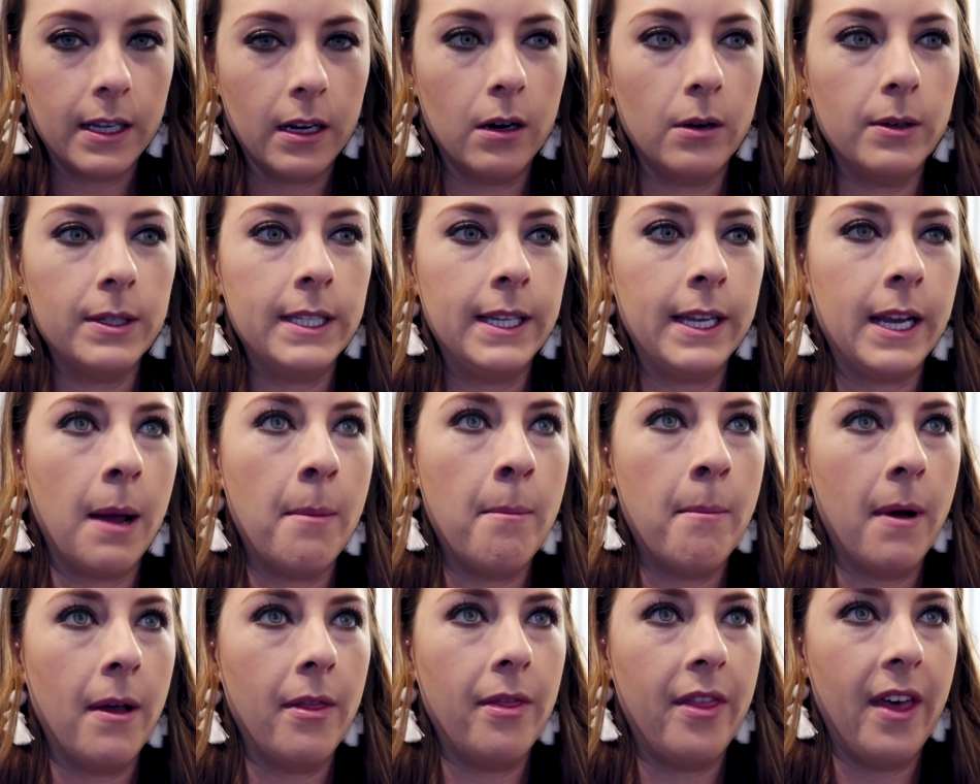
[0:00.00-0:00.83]
They're always like
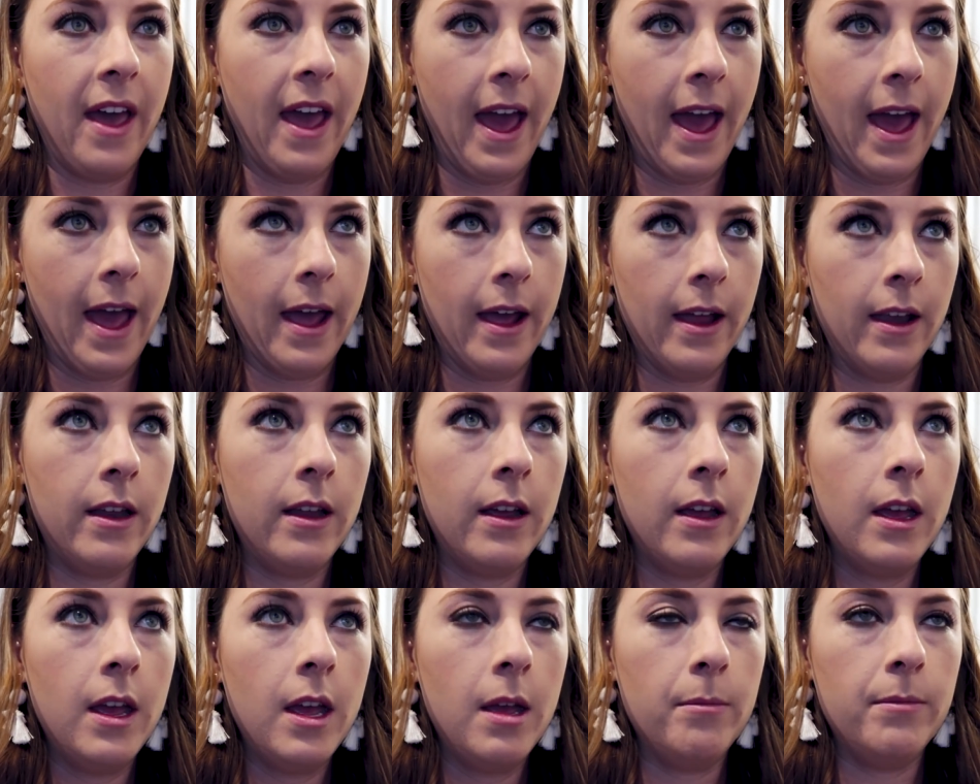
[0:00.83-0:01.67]
a month
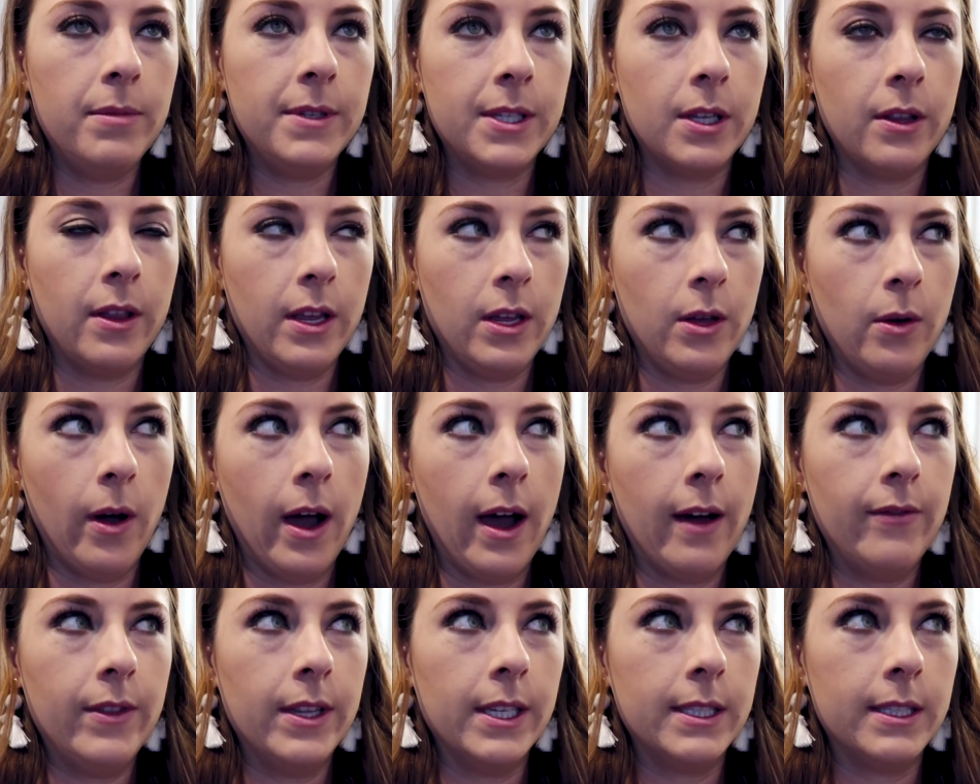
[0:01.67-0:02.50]
ahead so that you
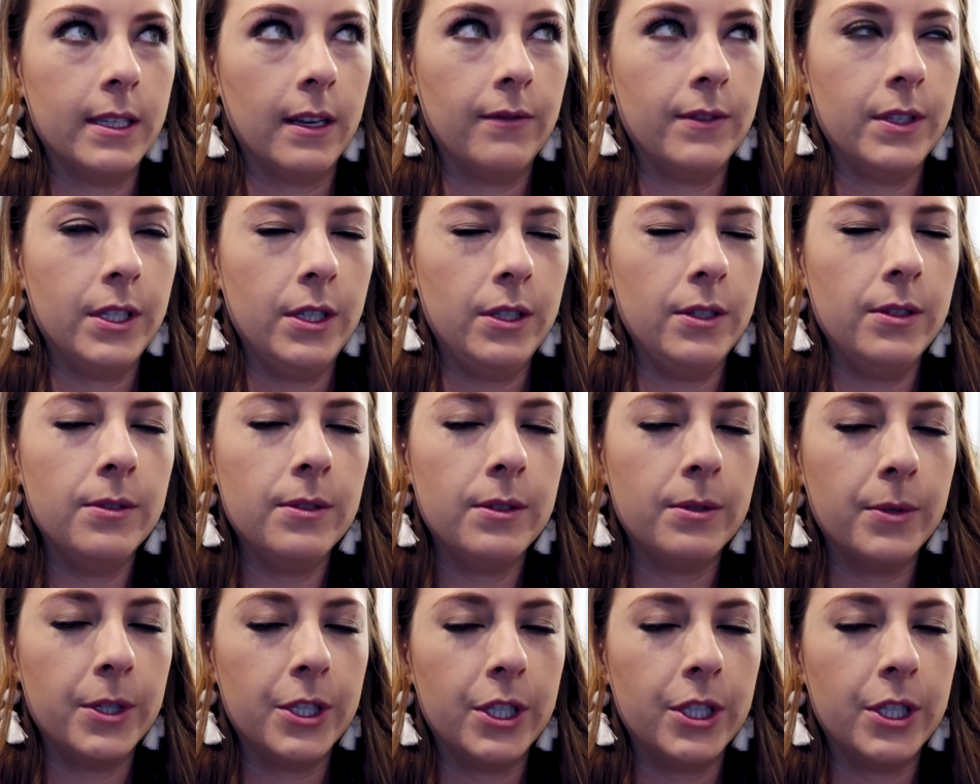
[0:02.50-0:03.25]
have the stuff to use,